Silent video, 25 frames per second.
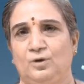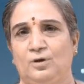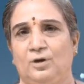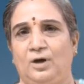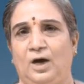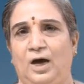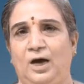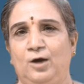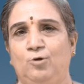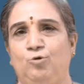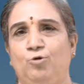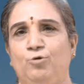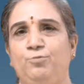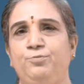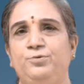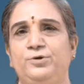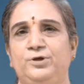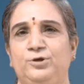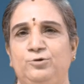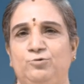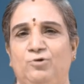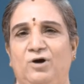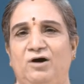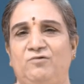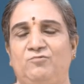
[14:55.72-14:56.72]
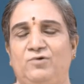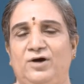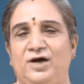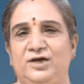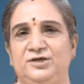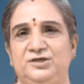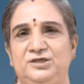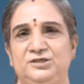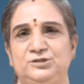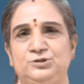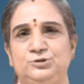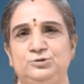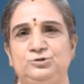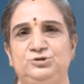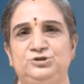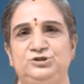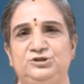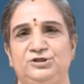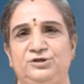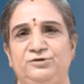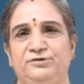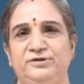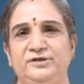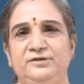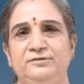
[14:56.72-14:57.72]
I hope you have understood,
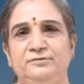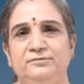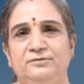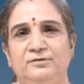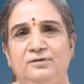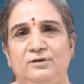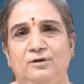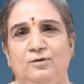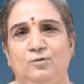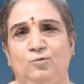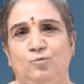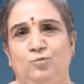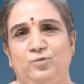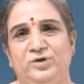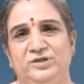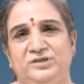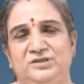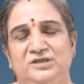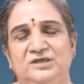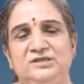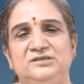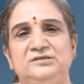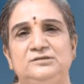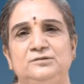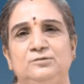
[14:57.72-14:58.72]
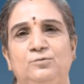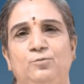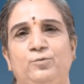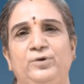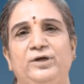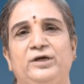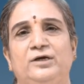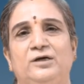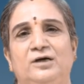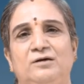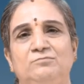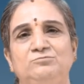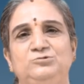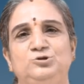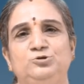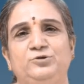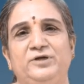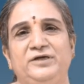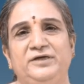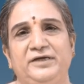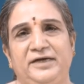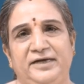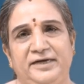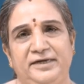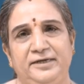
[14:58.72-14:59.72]
children. With this, we come to
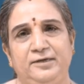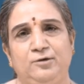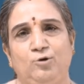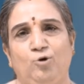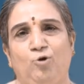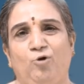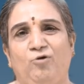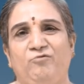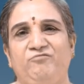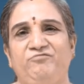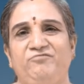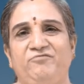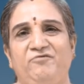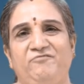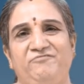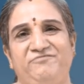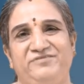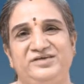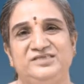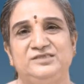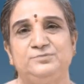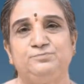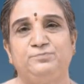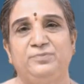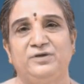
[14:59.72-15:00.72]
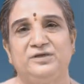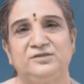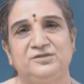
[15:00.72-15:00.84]
an end of Vesper